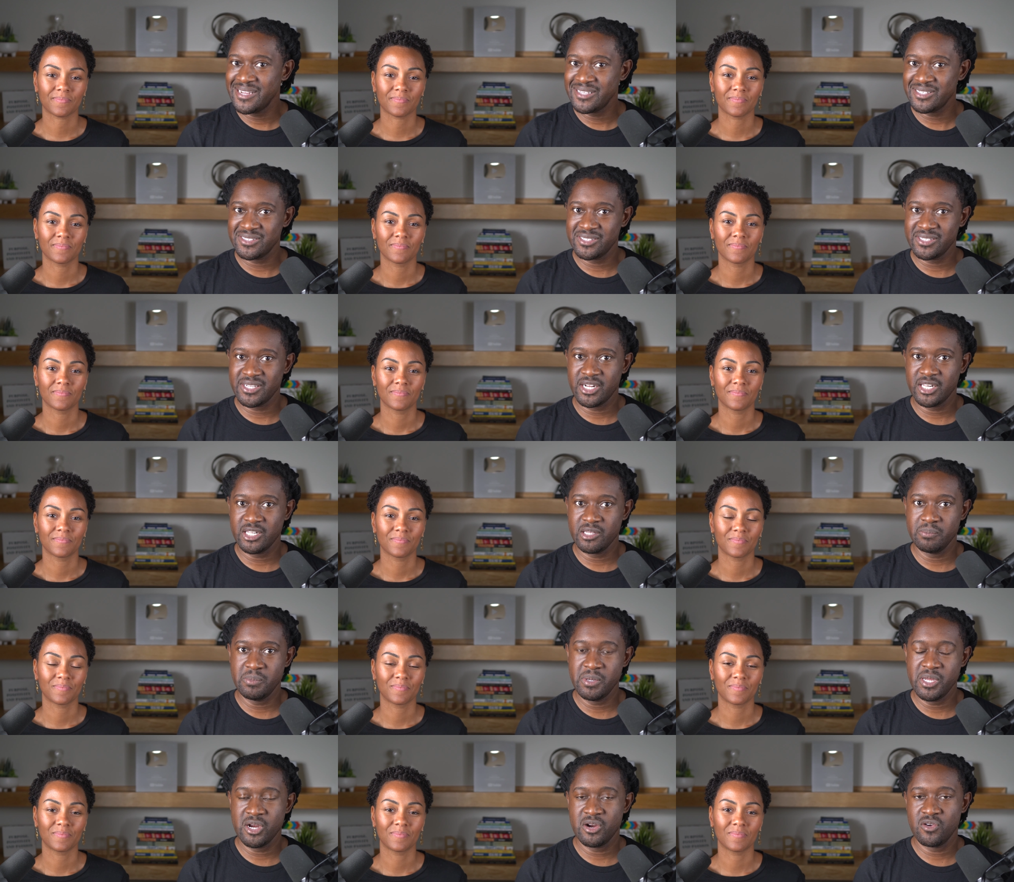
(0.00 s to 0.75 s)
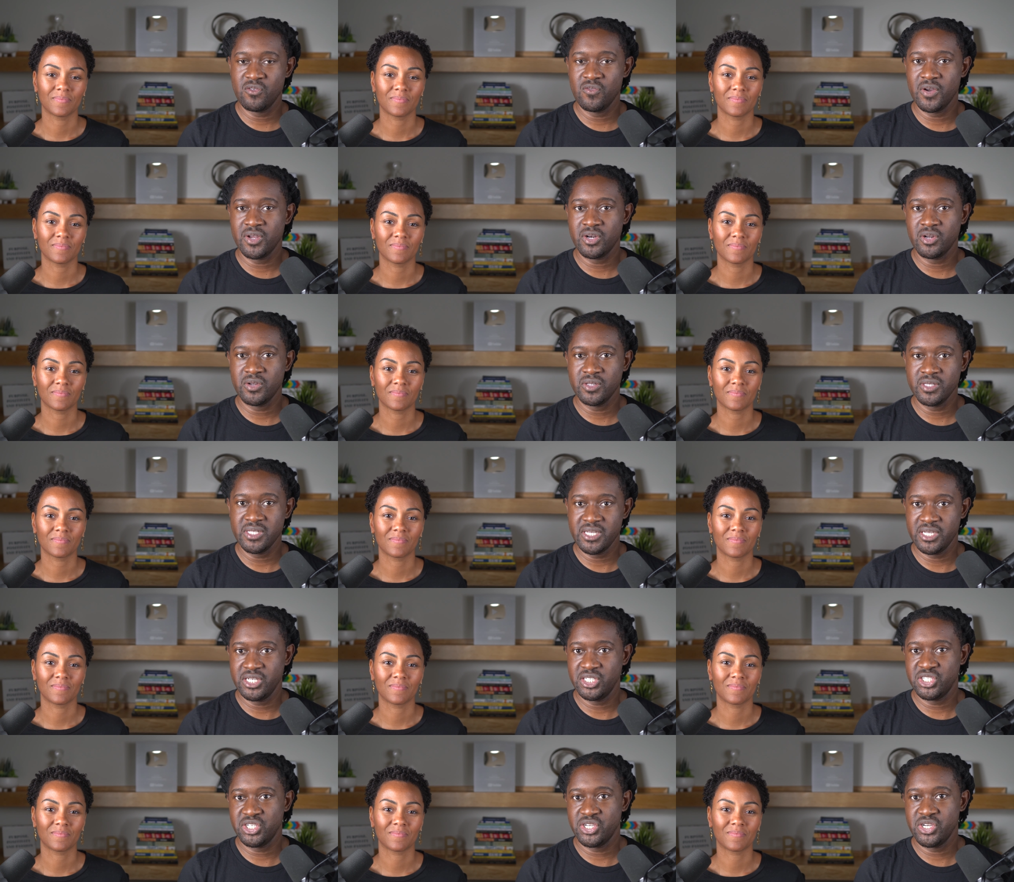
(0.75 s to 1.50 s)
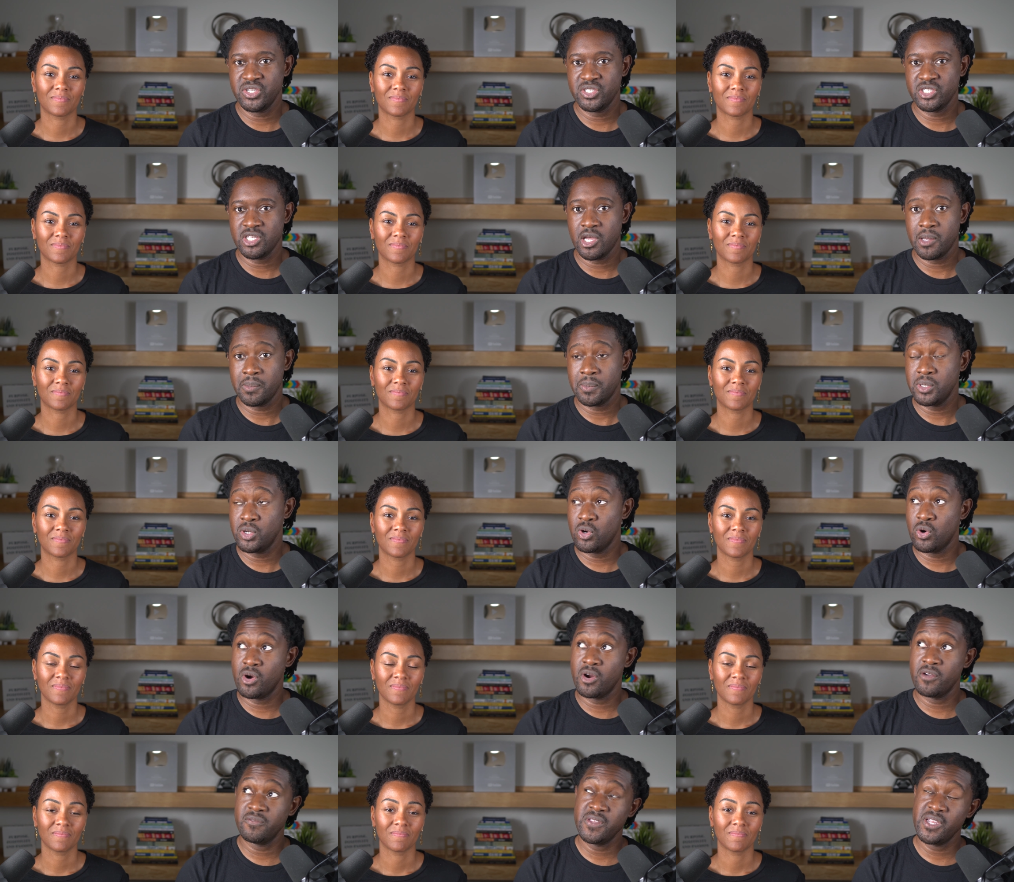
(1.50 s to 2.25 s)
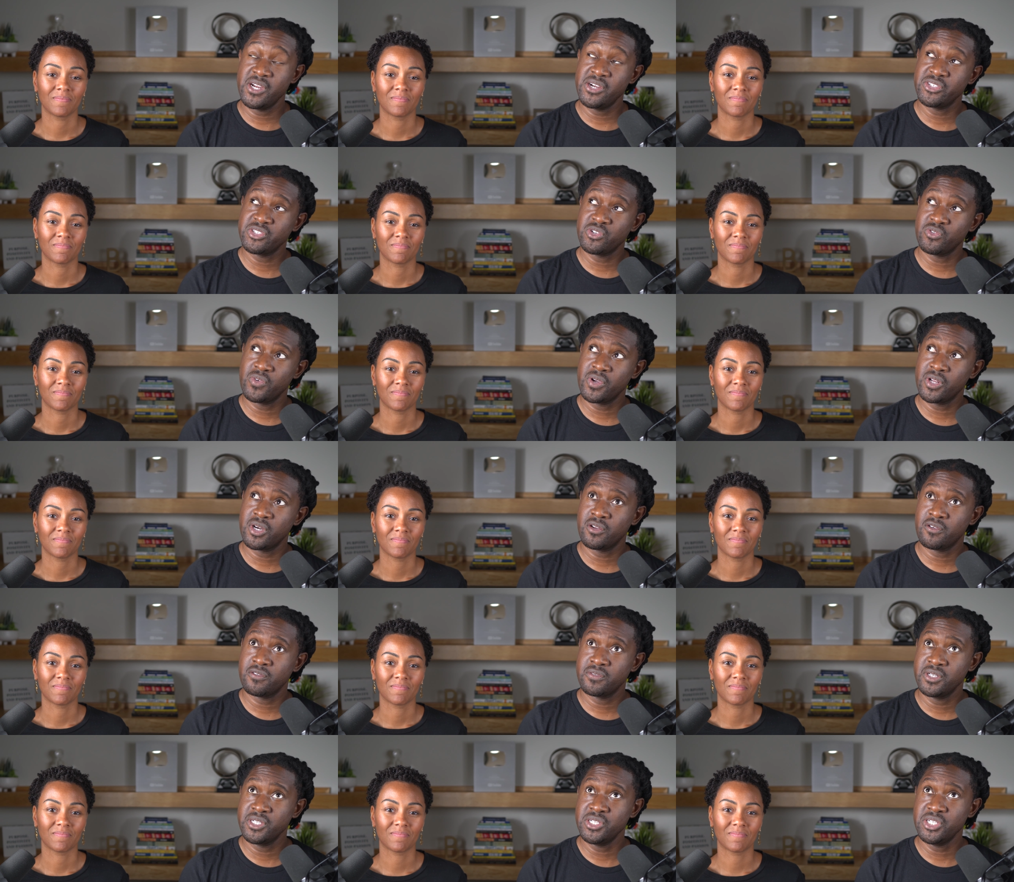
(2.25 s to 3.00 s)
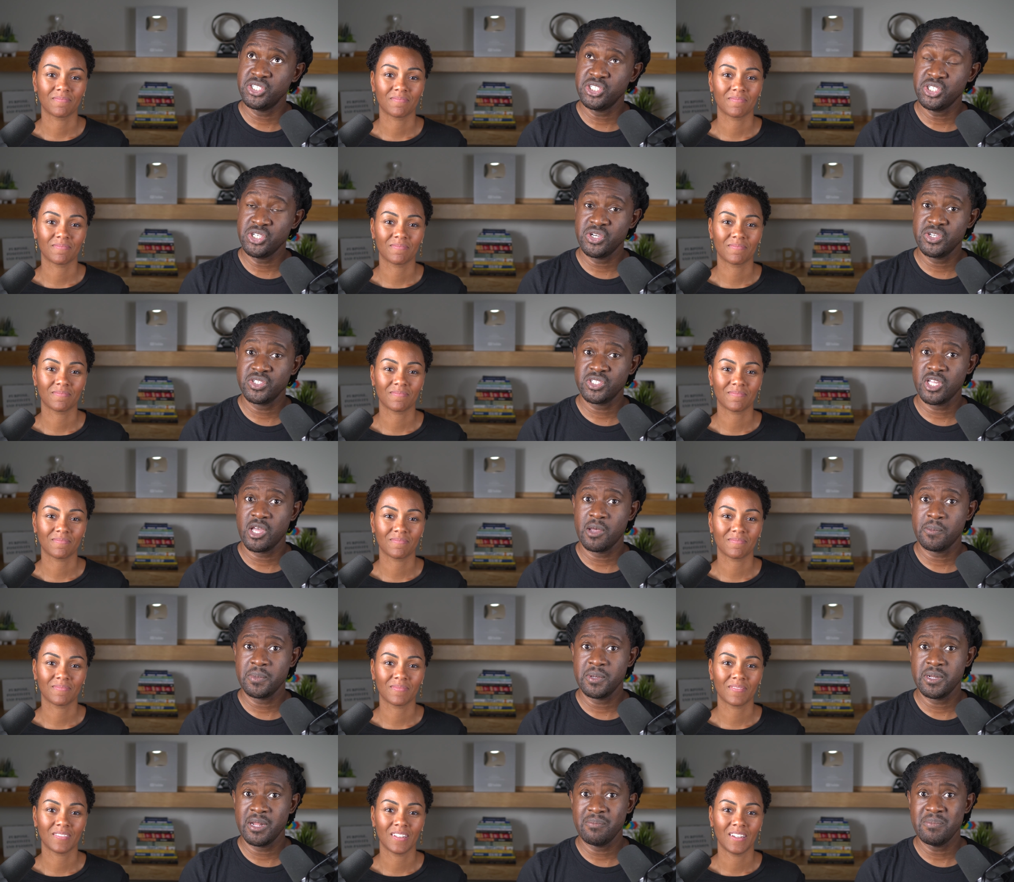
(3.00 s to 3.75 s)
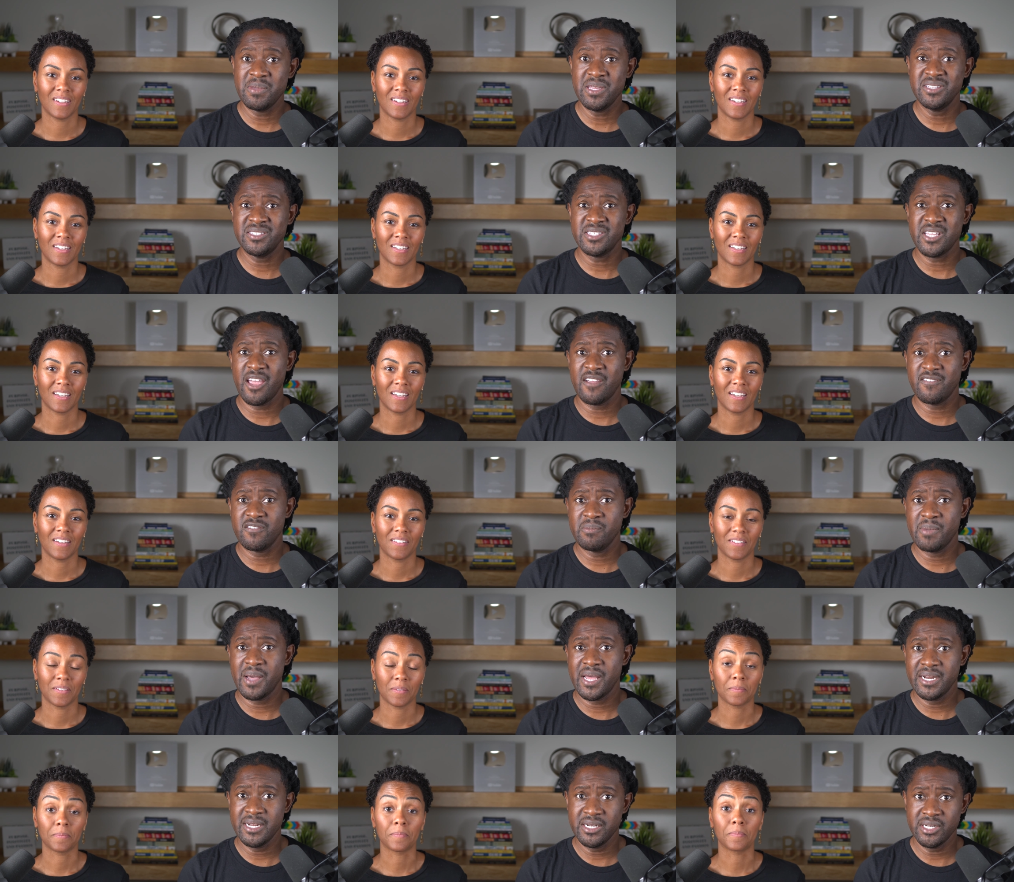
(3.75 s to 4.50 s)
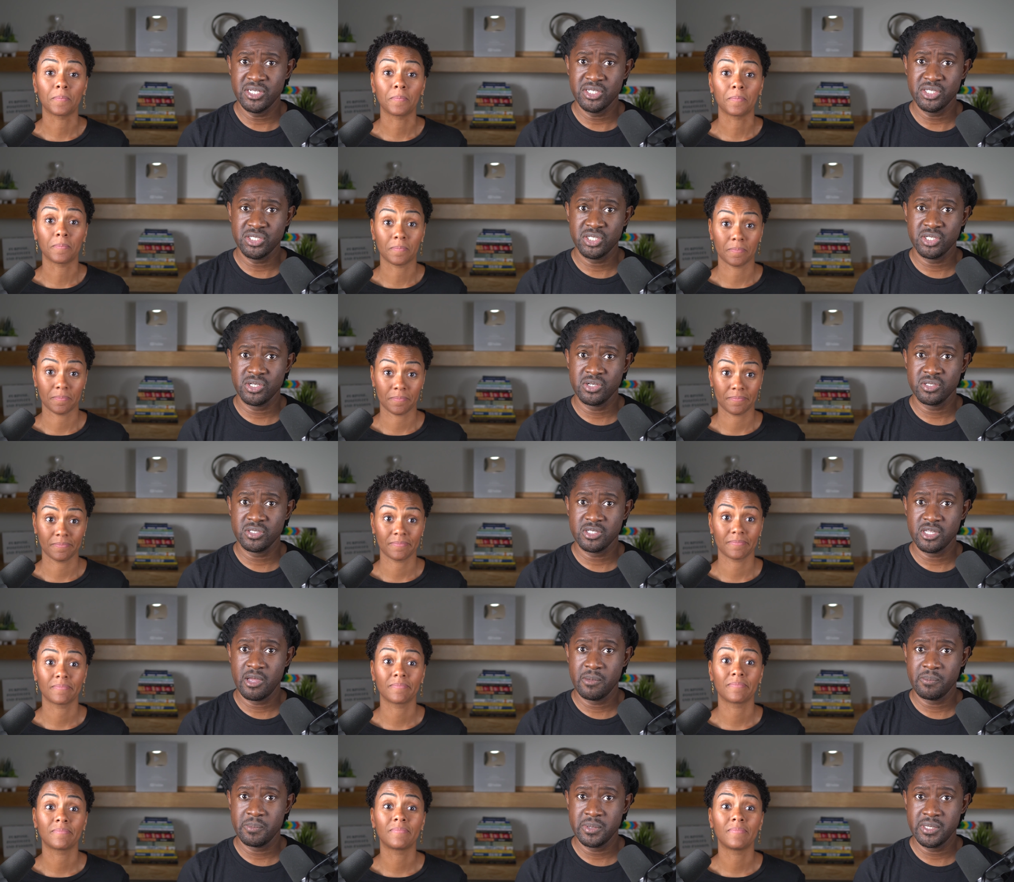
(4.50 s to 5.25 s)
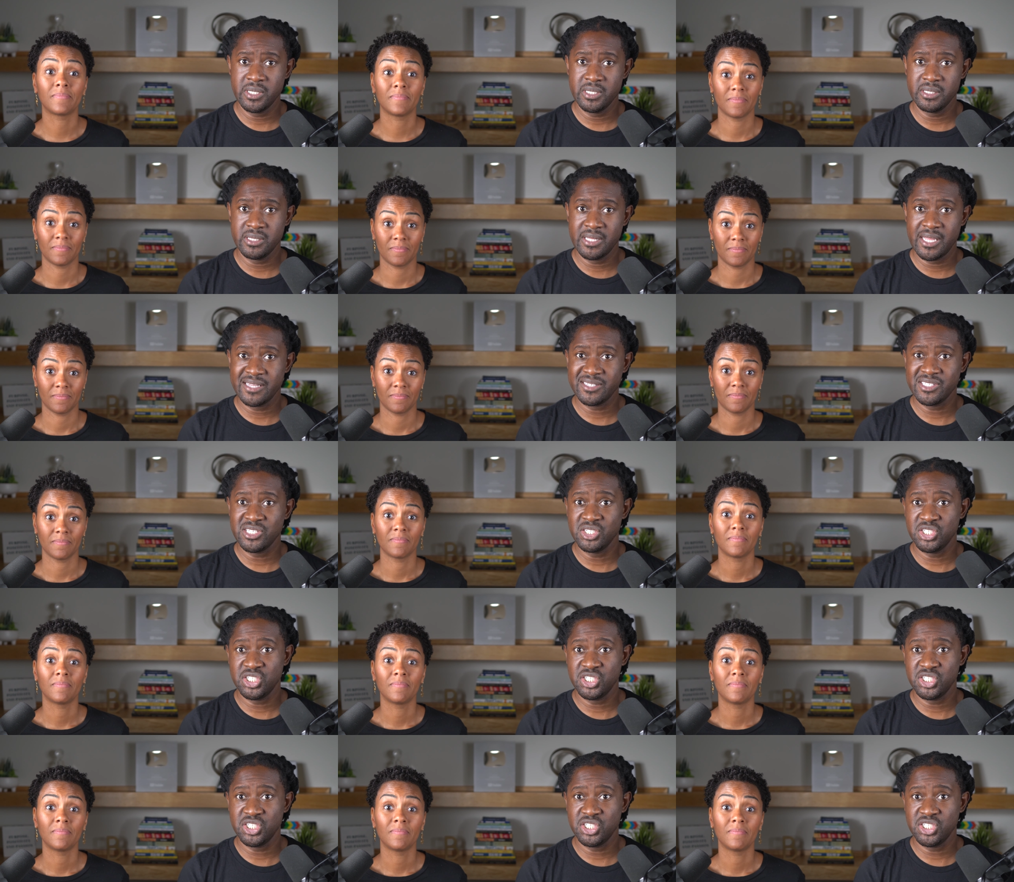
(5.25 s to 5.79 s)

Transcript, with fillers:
Speaker 1: necessarily be a run on the insurance company, or if there's a run on the insurance company, that means everybody in the insurance company that's